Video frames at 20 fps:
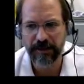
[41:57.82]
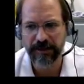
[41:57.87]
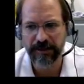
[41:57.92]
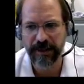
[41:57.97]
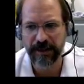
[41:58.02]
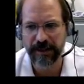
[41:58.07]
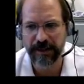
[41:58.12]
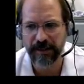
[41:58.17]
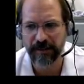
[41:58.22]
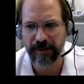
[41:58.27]
to
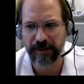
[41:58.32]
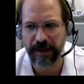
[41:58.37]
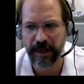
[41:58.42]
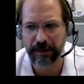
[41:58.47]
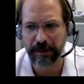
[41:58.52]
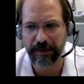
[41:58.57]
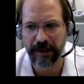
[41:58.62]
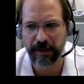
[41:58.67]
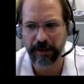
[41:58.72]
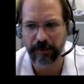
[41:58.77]
understand this
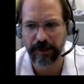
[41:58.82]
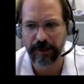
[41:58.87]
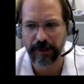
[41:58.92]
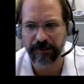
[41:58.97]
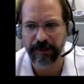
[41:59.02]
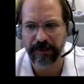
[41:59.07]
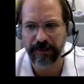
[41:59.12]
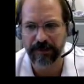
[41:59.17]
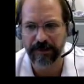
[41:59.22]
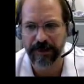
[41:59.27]
phenomenon,
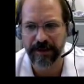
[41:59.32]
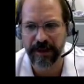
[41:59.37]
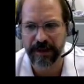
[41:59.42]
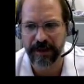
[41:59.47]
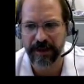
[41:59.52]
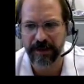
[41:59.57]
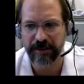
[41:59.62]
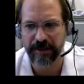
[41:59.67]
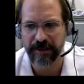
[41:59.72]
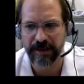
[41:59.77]
we have to
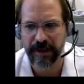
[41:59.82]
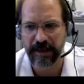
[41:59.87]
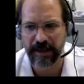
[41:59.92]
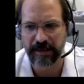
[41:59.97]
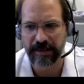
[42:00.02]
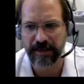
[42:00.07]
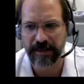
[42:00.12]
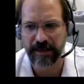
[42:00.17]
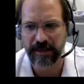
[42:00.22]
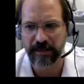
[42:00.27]
understand that if you
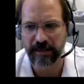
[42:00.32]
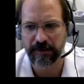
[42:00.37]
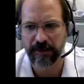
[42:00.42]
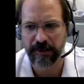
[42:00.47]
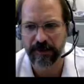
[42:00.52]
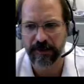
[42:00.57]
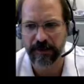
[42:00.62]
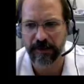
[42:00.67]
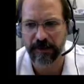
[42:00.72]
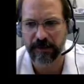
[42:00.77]
take
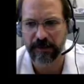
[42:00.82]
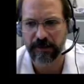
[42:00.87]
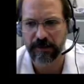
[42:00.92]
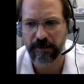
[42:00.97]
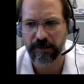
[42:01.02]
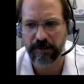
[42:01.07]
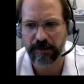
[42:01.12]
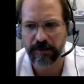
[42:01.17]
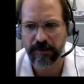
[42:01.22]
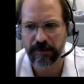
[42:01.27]

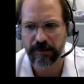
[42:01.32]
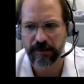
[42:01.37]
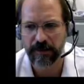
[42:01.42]
CO2